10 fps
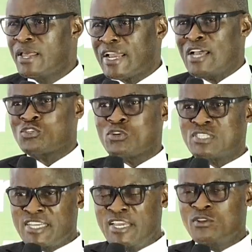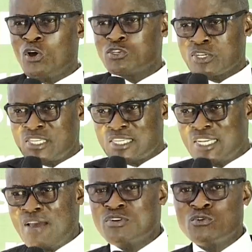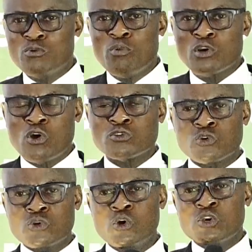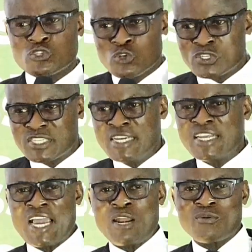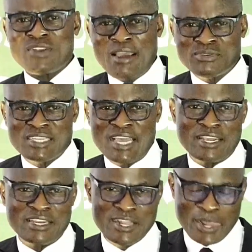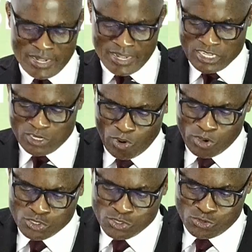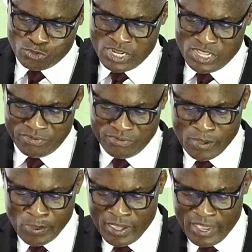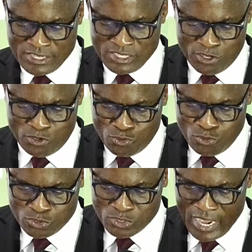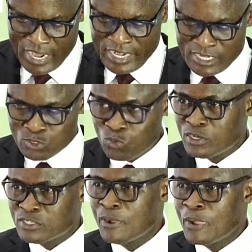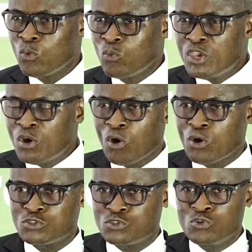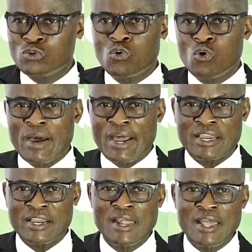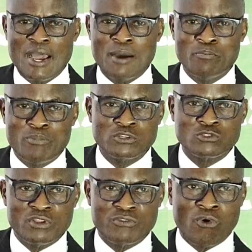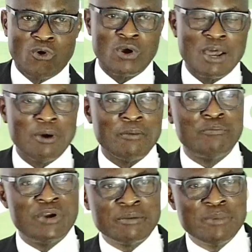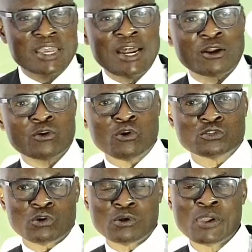can sustain not just his livelihood but also sustain the kind of lifestyle that he wants to live as a youth. And that is what we all should go back and bring to the fore about making agriculture,